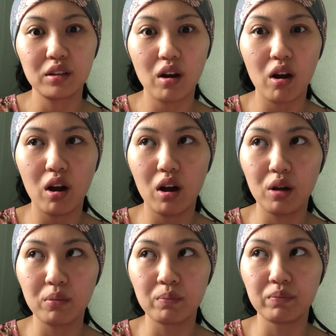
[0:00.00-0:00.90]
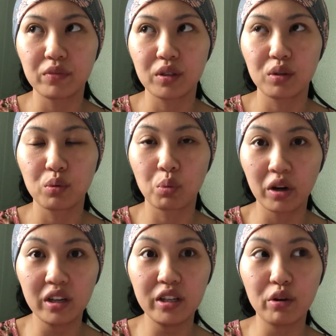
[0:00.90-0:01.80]
Um,
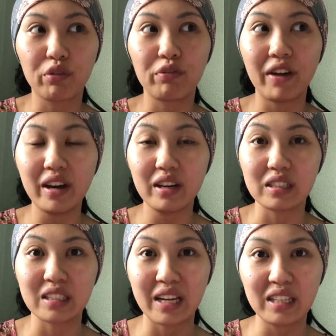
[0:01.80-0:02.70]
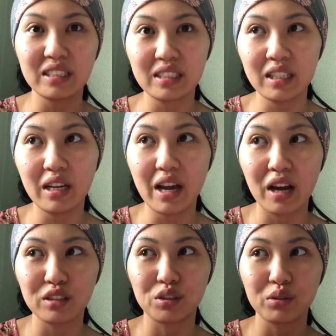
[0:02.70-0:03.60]
really, your faith is tested
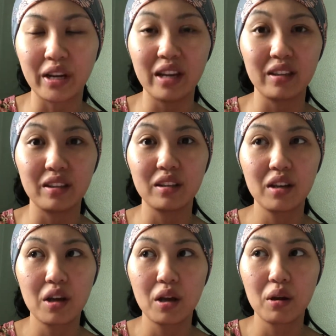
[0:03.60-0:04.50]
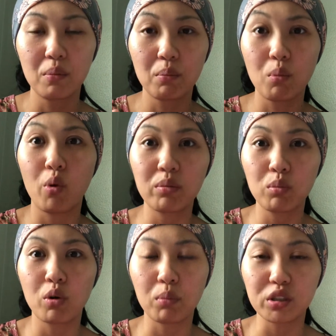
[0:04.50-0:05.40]
as you get more and
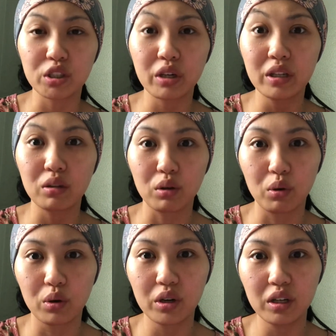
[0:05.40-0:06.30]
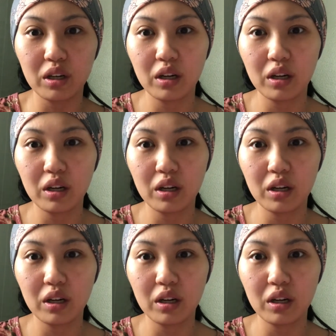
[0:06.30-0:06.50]
more mature in the Lord,